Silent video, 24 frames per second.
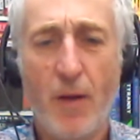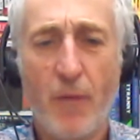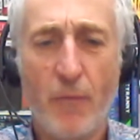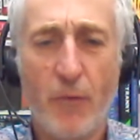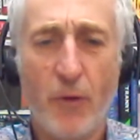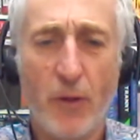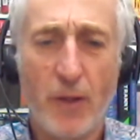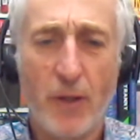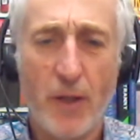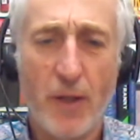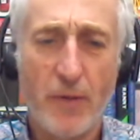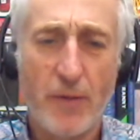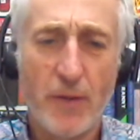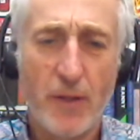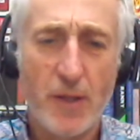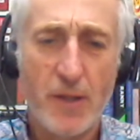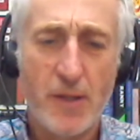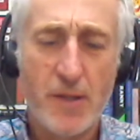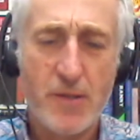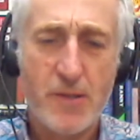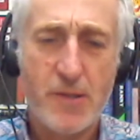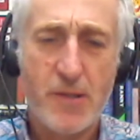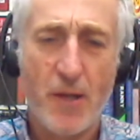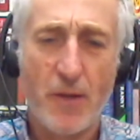for
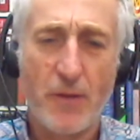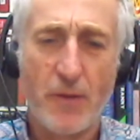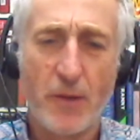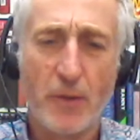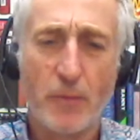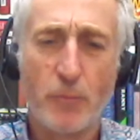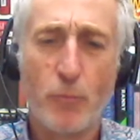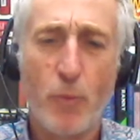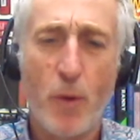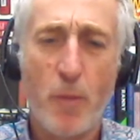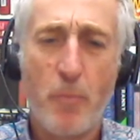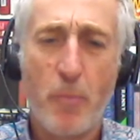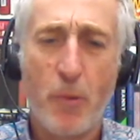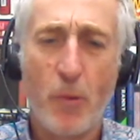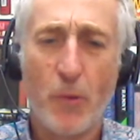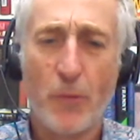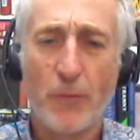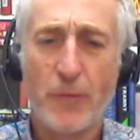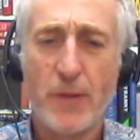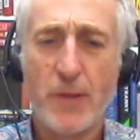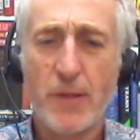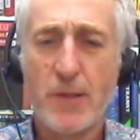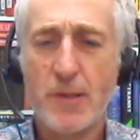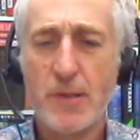another Southern
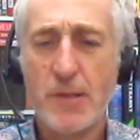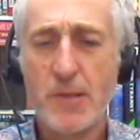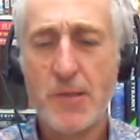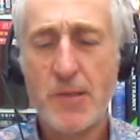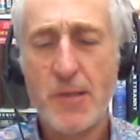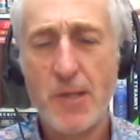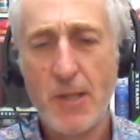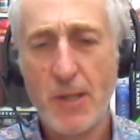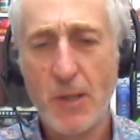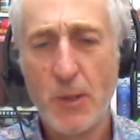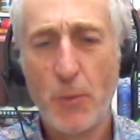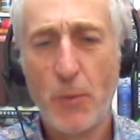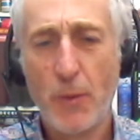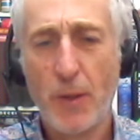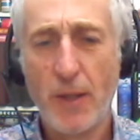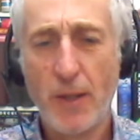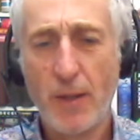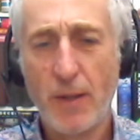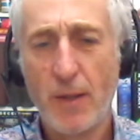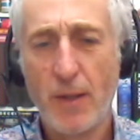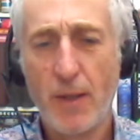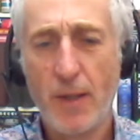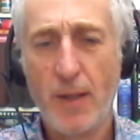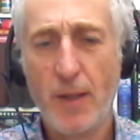Report and
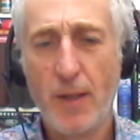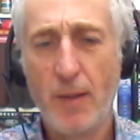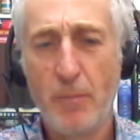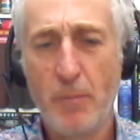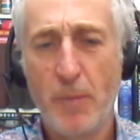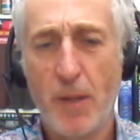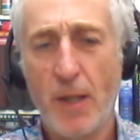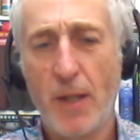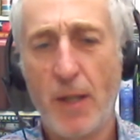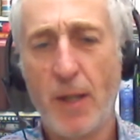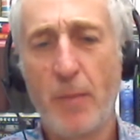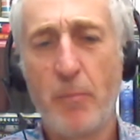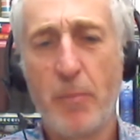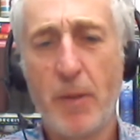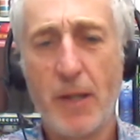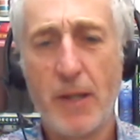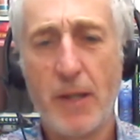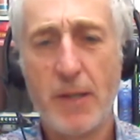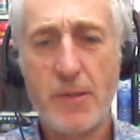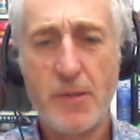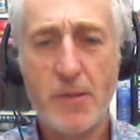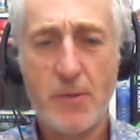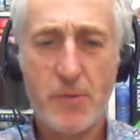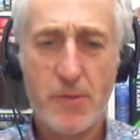continuing in my
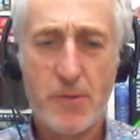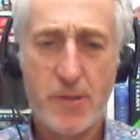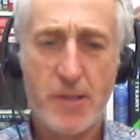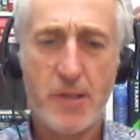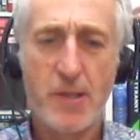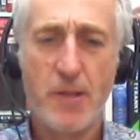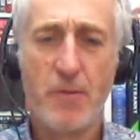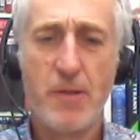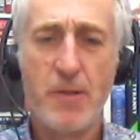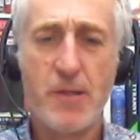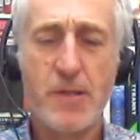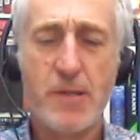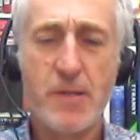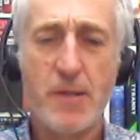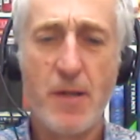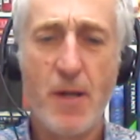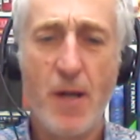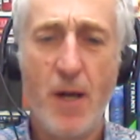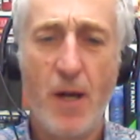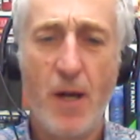political series